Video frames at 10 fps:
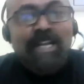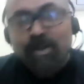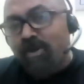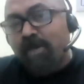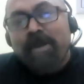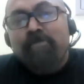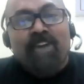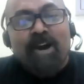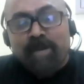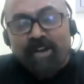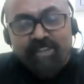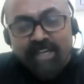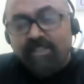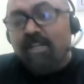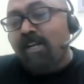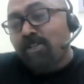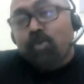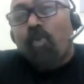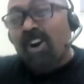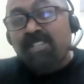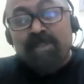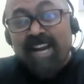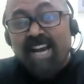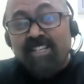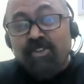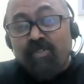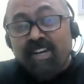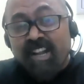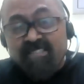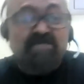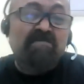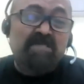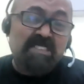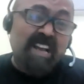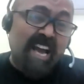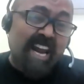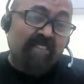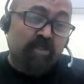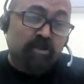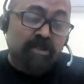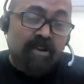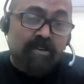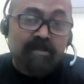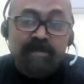It would have made far better sense. So what is my analysis of the test? Yeah, life goes on.